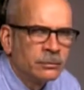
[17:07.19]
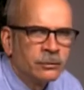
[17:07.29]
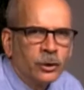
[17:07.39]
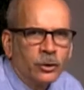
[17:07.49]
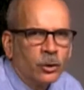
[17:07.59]

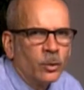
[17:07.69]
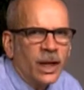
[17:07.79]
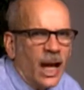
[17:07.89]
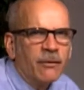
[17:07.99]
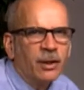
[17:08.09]
to do
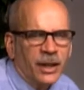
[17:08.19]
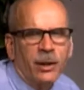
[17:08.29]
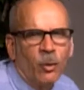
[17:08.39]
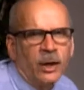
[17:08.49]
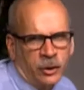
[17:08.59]
whatever they
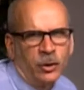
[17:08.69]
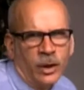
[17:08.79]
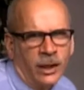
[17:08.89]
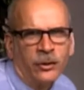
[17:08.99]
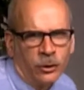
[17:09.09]
want to
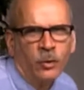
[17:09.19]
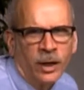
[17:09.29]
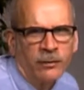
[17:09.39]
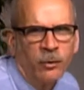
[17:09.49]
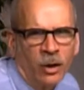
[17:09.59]
in their
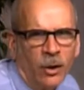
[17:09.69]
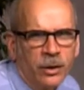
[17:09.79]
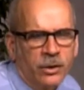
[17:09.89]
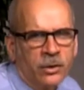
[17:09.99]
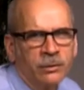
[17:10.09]
24
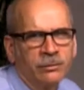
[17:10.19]
hours.